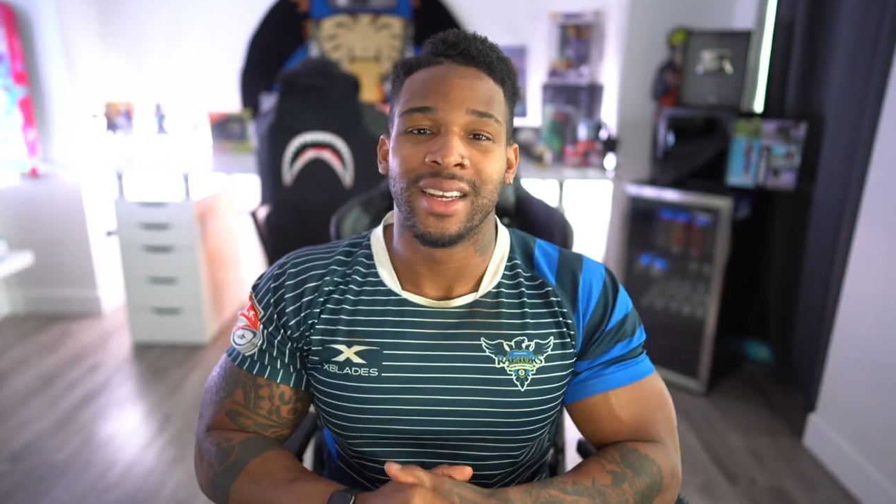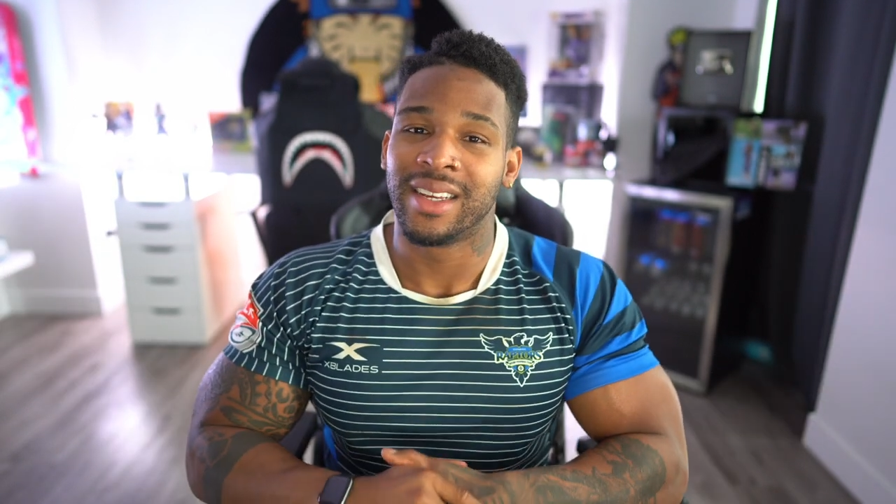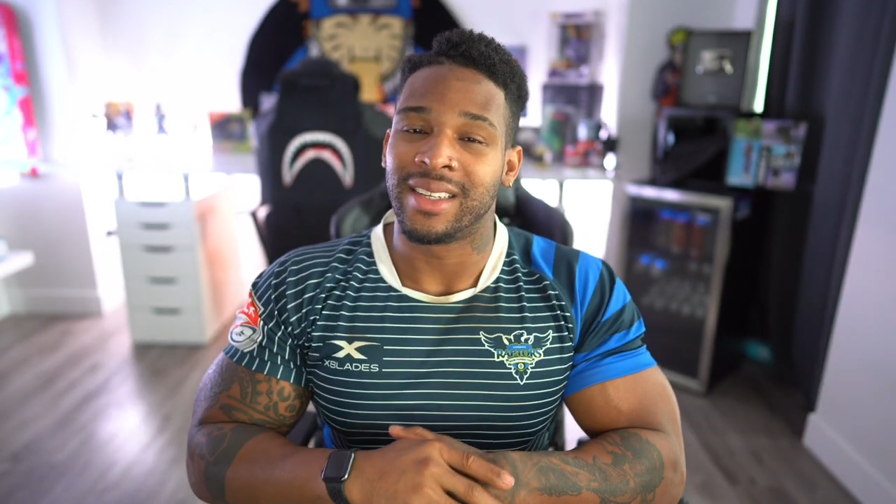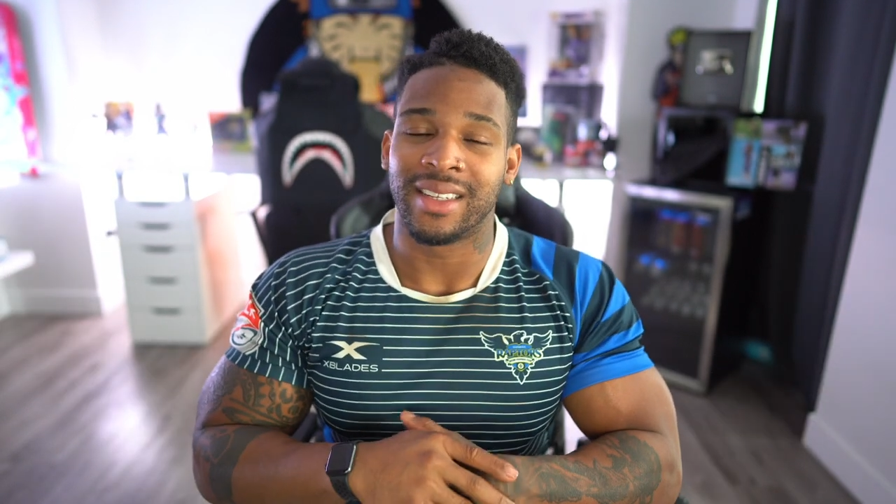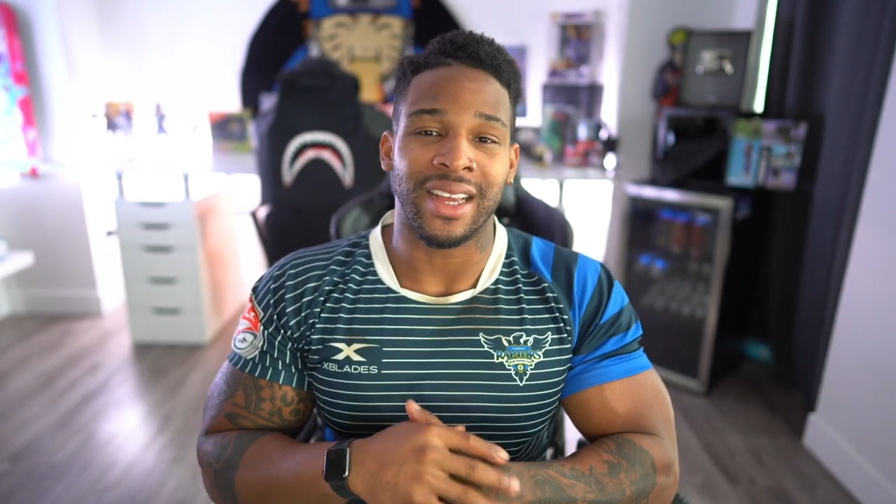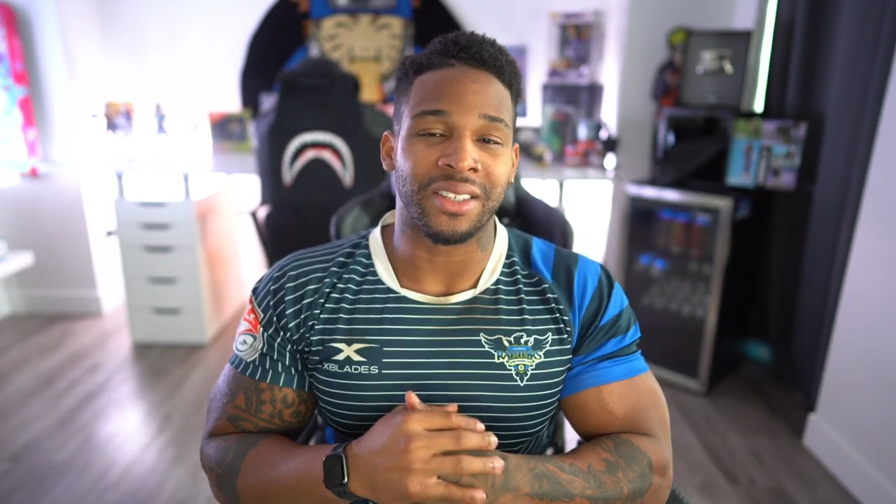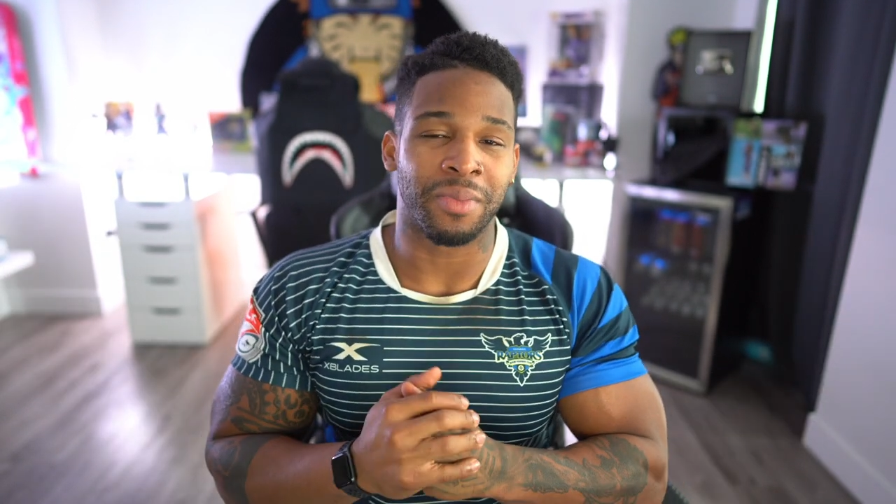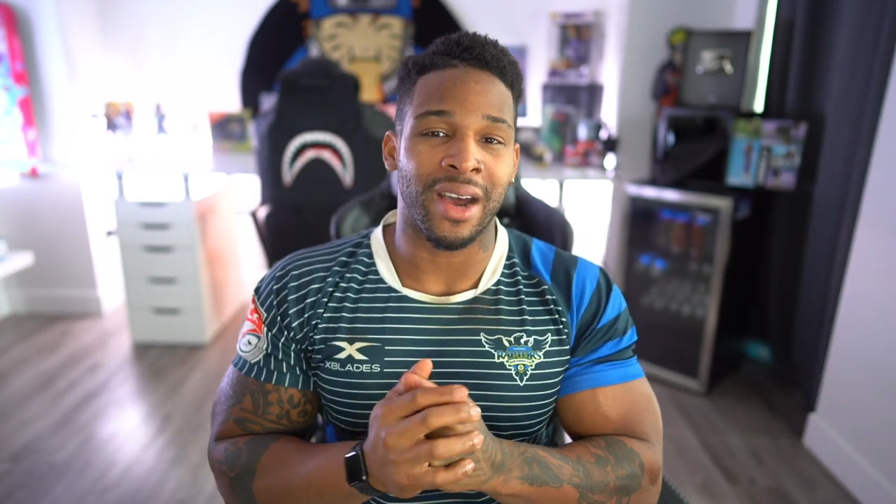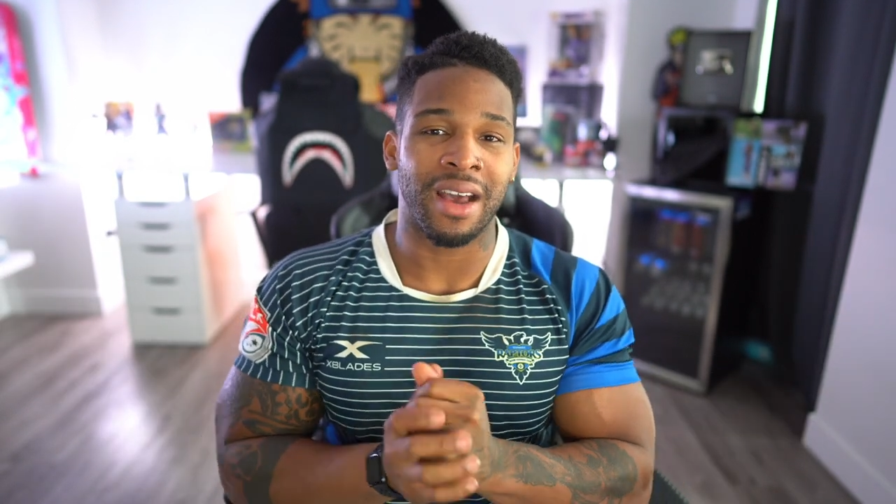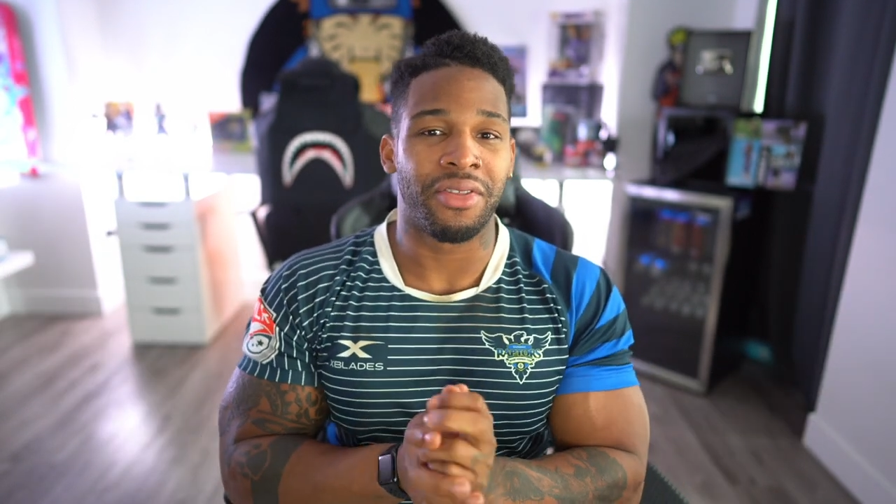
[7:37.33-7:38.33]
next
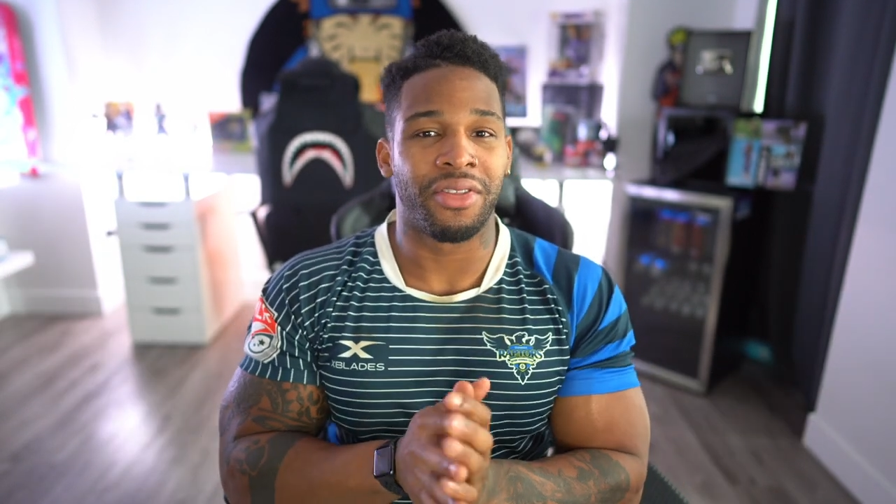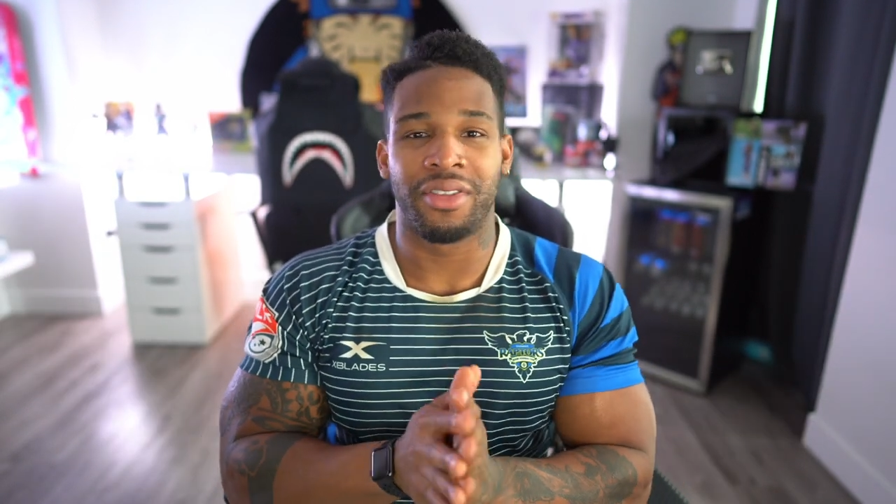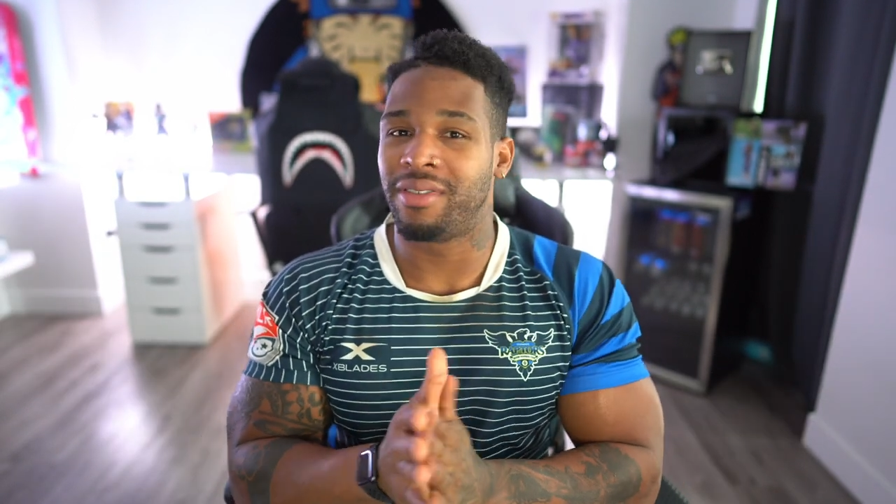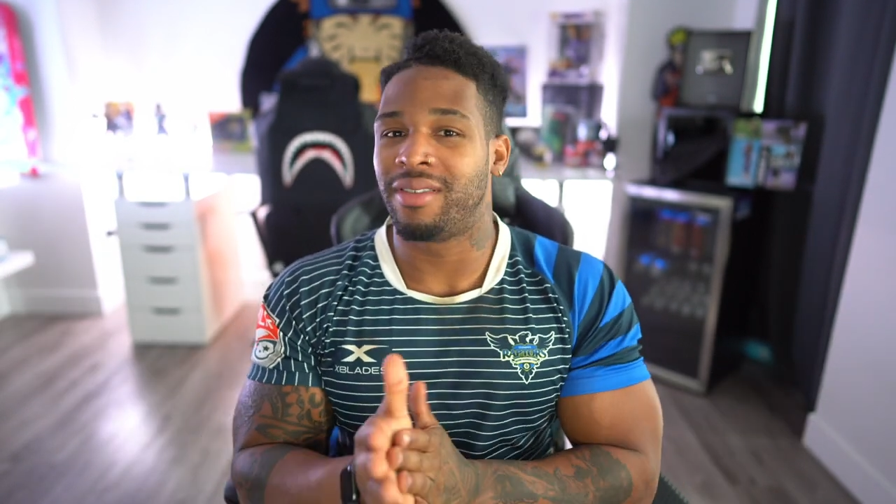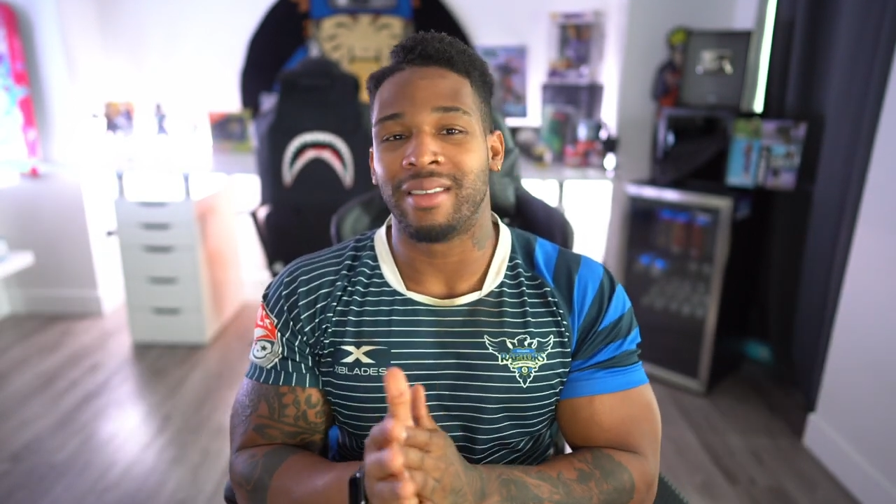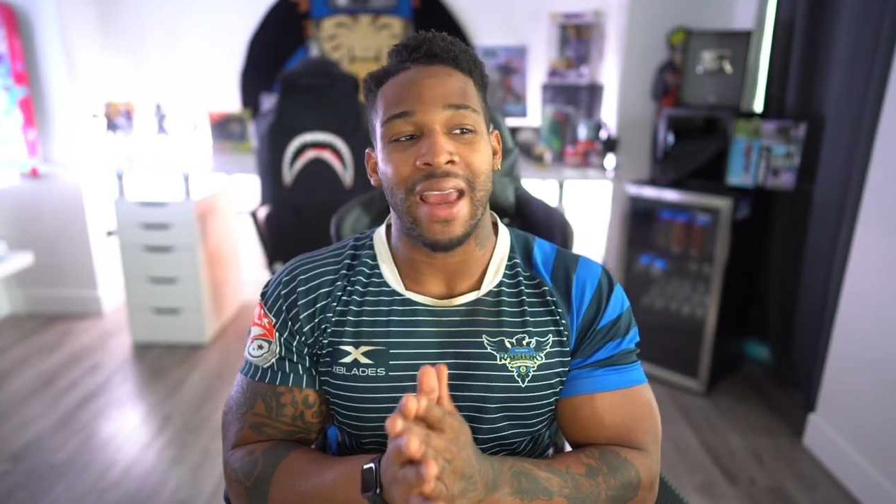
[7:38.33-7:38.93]
month